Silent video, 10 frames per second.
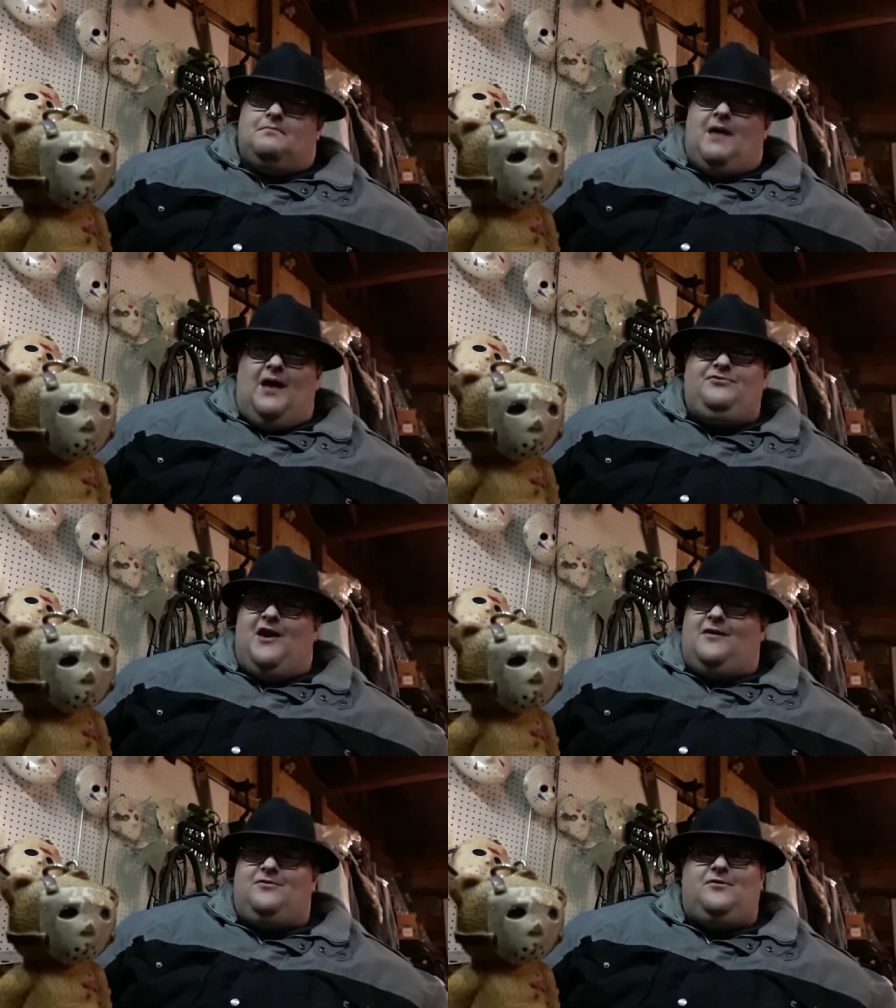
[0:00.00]
I
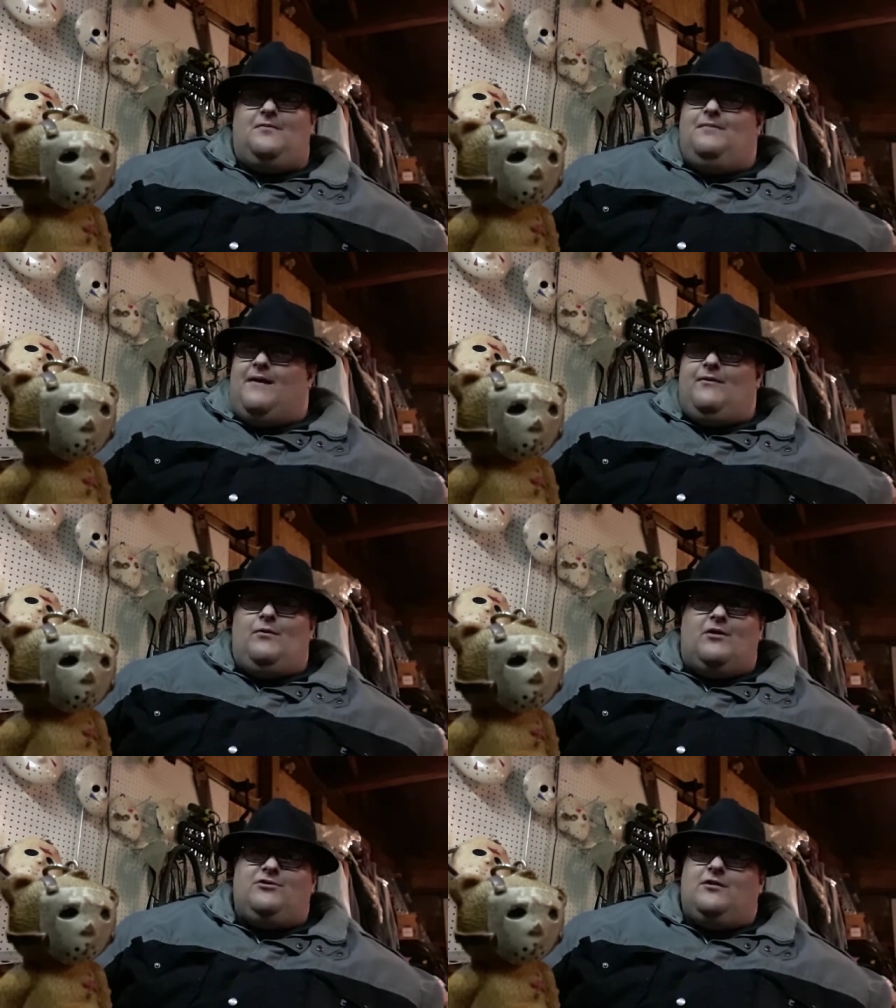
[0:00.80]
text them every
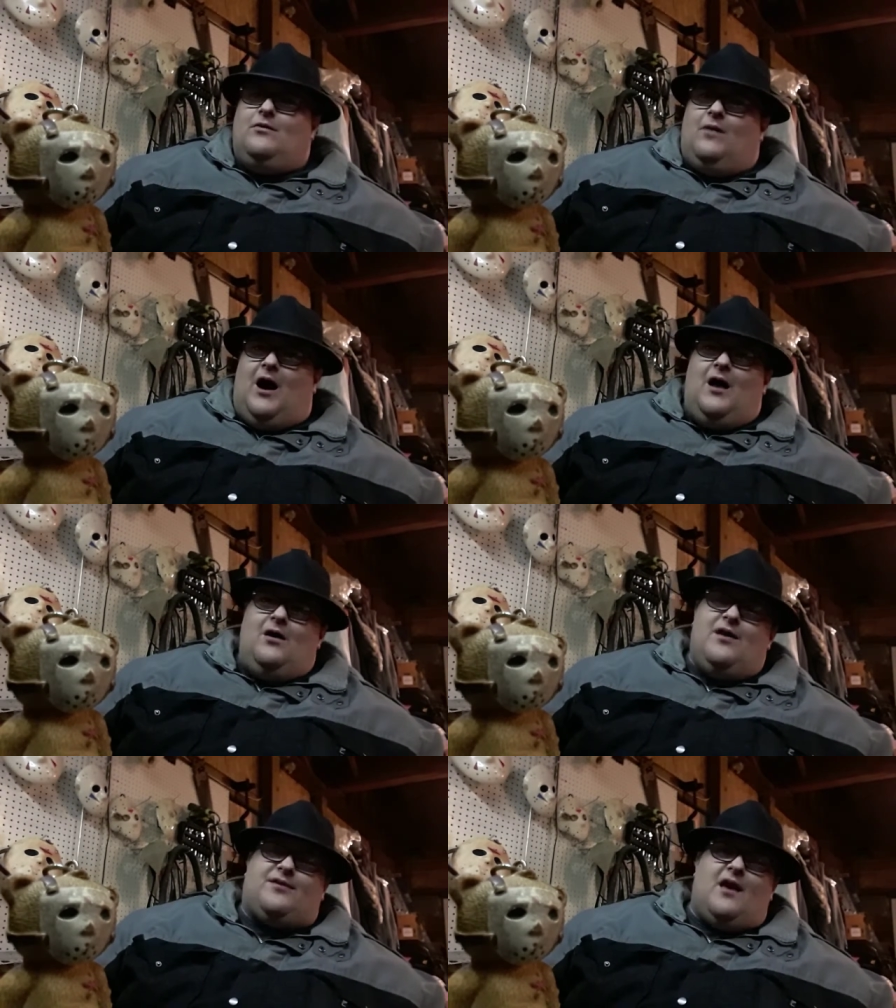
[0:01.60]
once in a
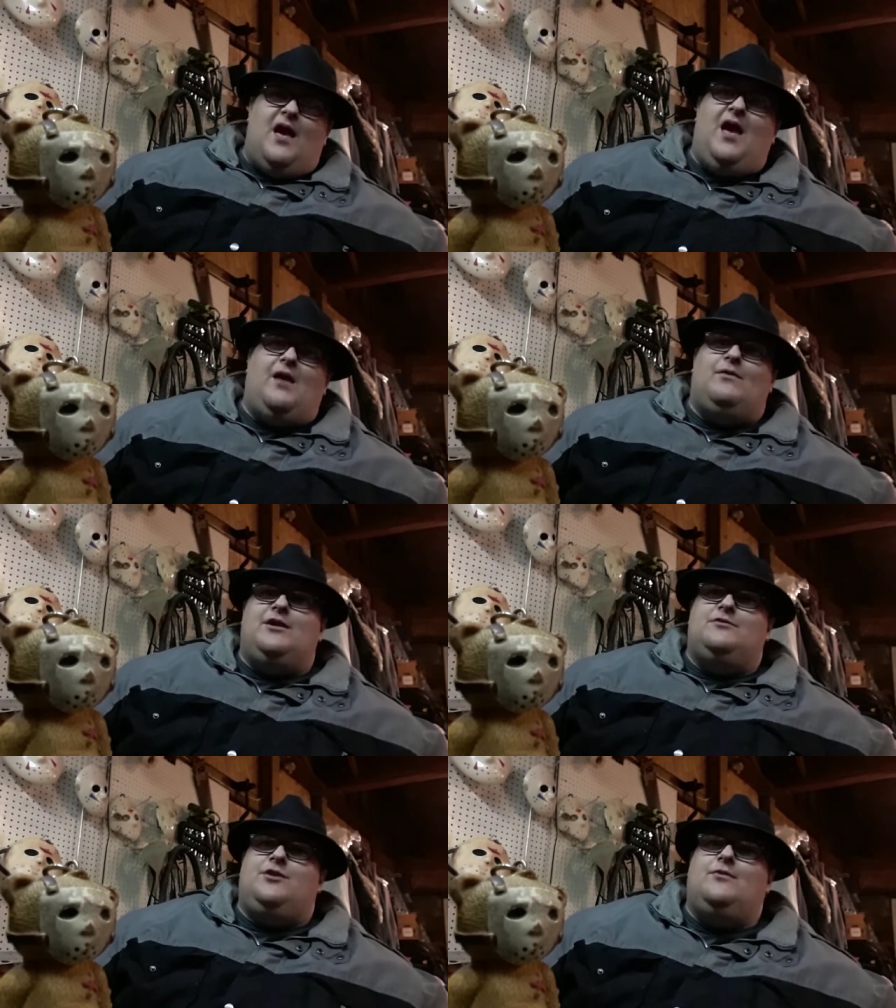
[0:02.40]
while and say, "Hey, what are
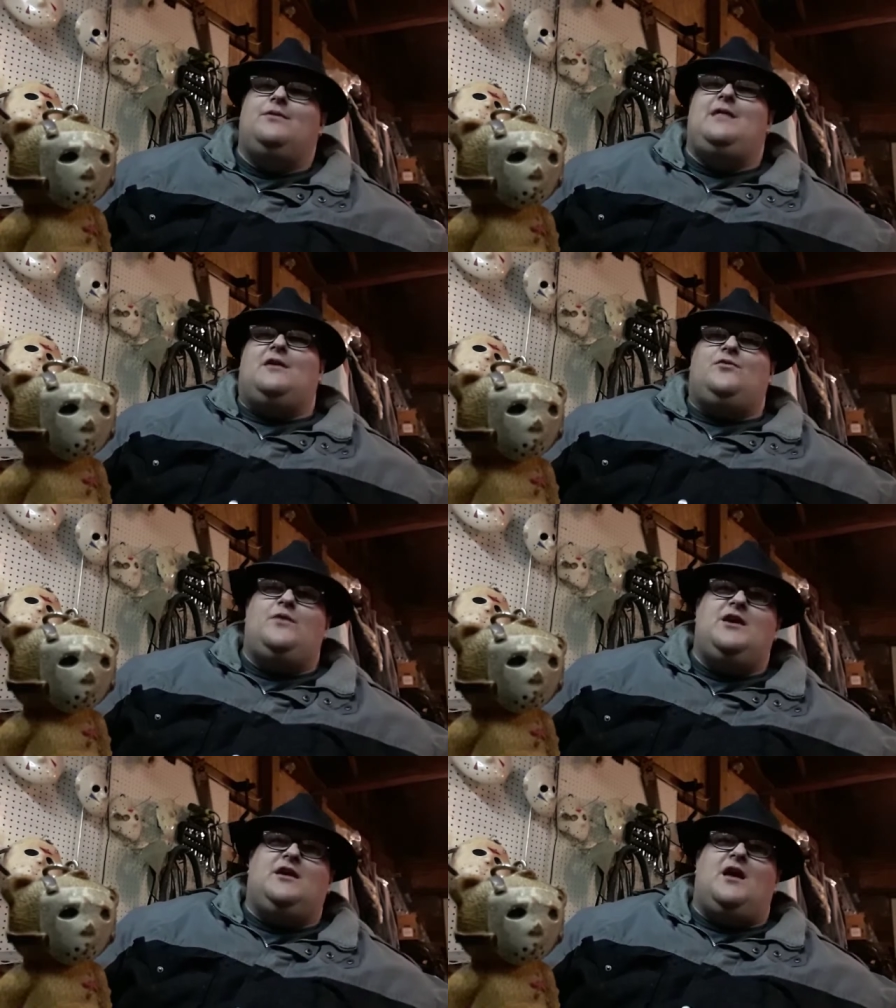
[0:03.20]
you doing next
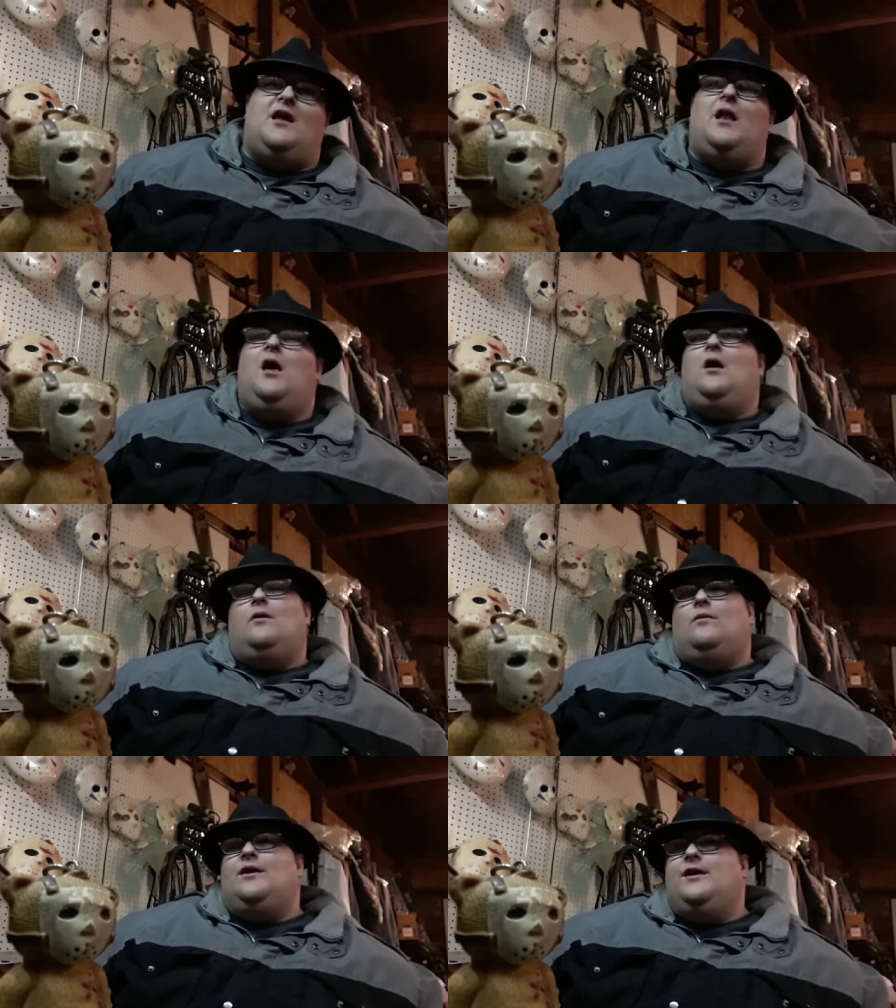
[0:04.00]
weekend?
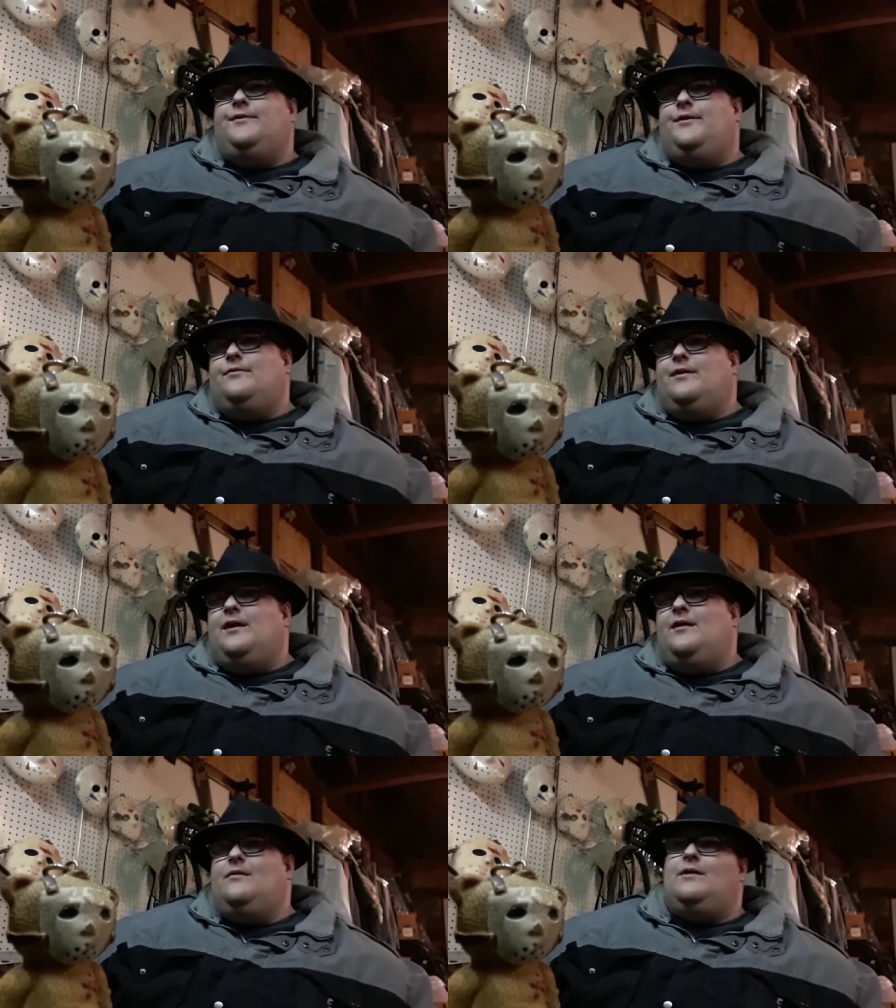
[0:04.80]
What are you doing
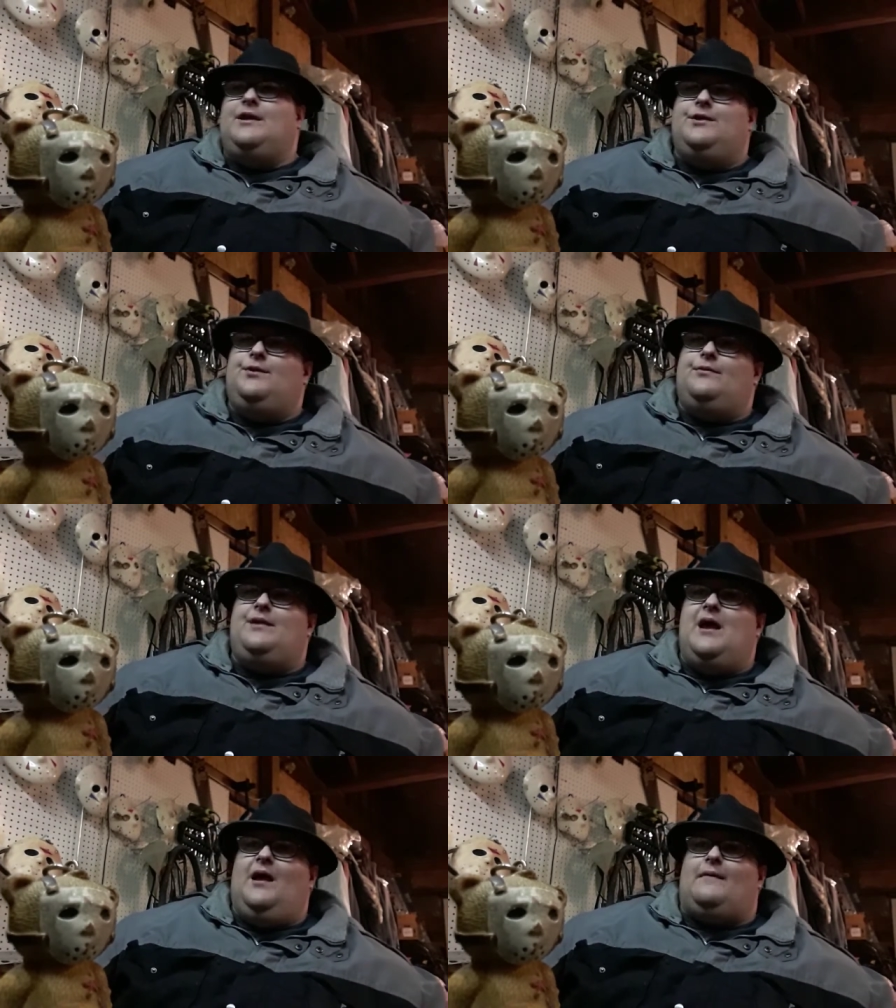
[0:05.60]
here? What are you
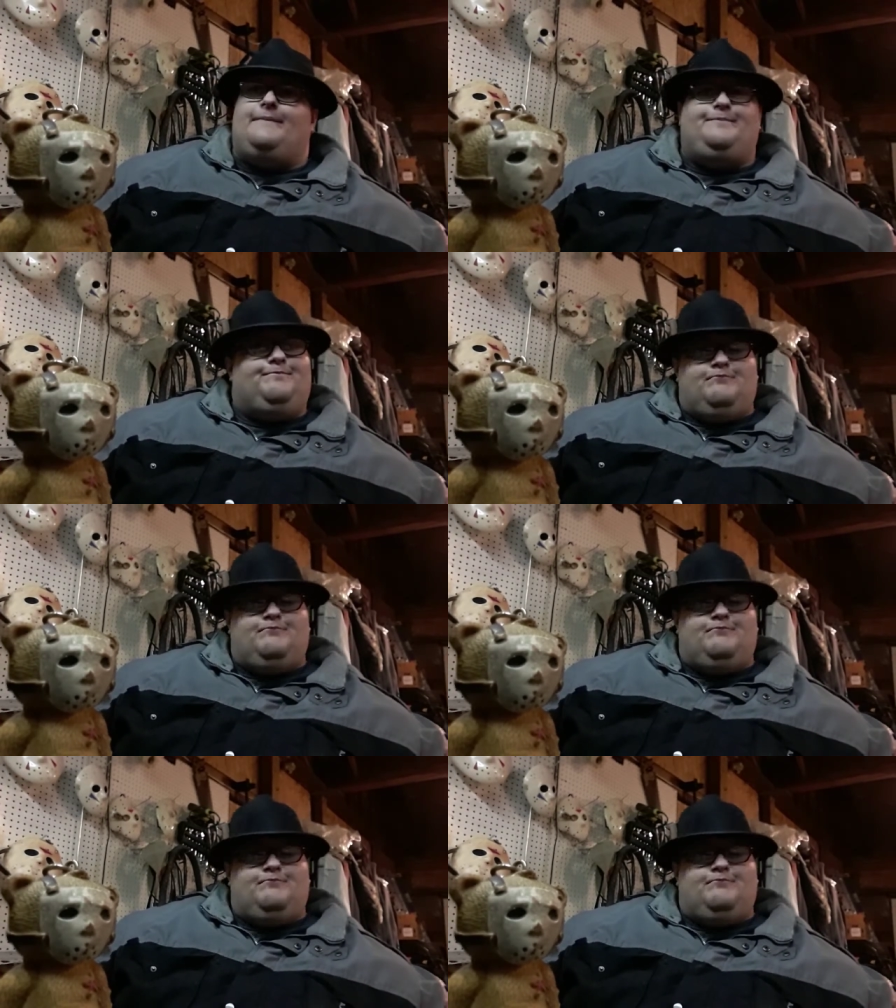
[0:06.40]
doing there?"